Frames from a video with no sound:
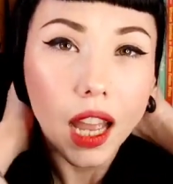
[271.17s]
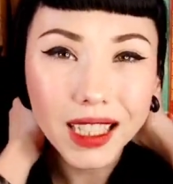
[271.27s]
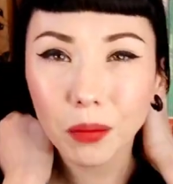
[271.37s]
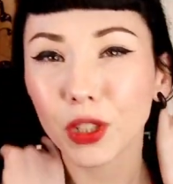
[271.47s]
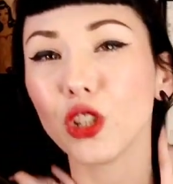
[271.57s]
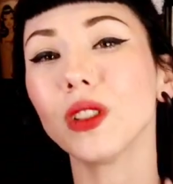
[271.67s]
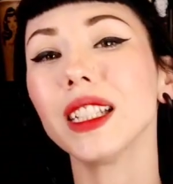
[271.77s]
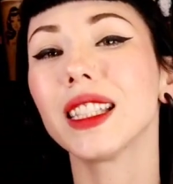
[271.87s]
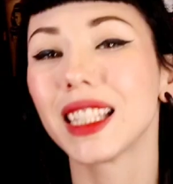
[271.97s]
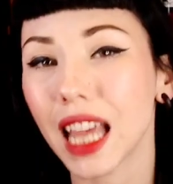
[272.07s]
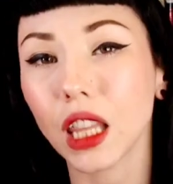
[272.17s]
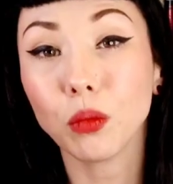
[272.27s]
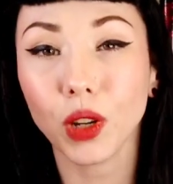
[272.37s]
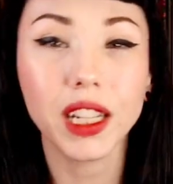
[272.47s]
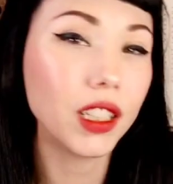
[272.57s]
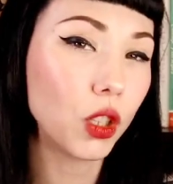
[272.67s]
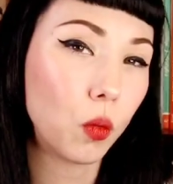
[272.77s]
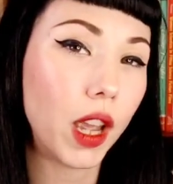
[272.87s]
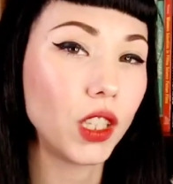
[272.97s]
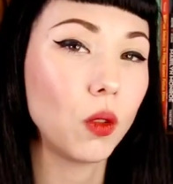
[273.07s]
I said, but you can celebrate it
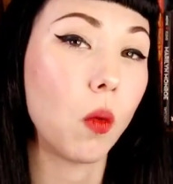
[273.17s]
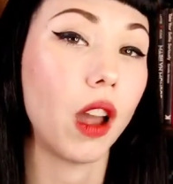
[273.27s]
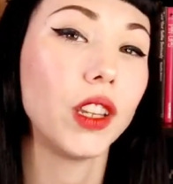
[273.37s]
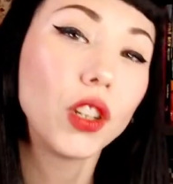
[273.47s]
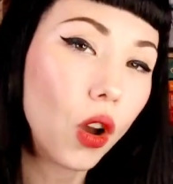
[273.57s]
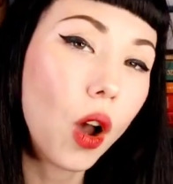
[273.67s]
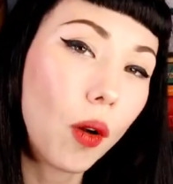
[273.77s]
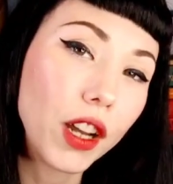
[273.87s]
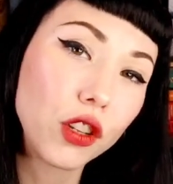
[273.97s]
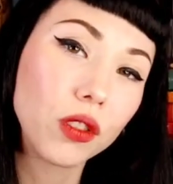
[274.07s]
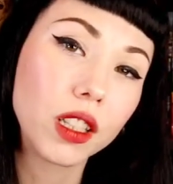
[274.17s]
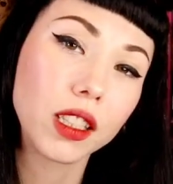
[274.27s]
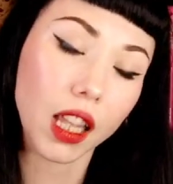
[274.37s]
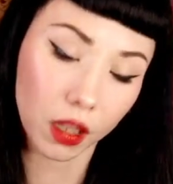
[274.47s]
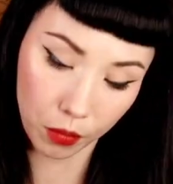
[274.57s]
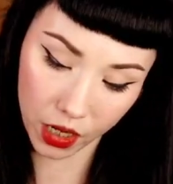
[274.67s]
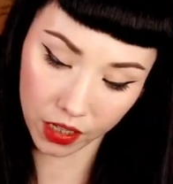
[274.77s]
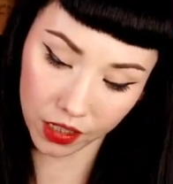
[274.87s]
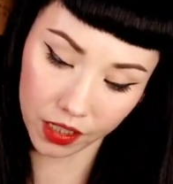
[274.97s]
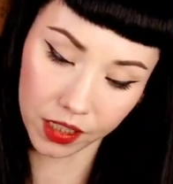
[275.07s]
the way you want. You know how I choose to
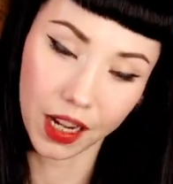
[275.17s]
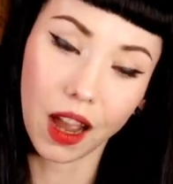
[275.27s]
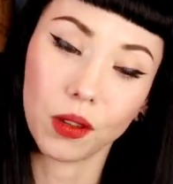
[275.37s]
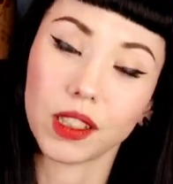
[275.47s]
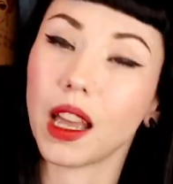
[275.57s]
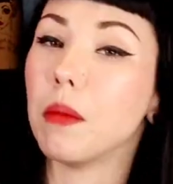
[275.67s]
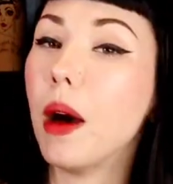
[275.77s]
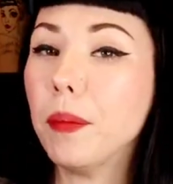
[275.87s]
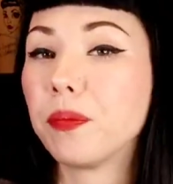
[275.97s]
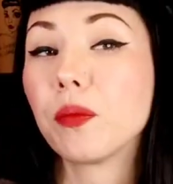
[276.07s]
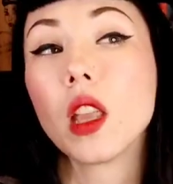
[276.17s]
celebrate it? And he said, "How is that, Mom?"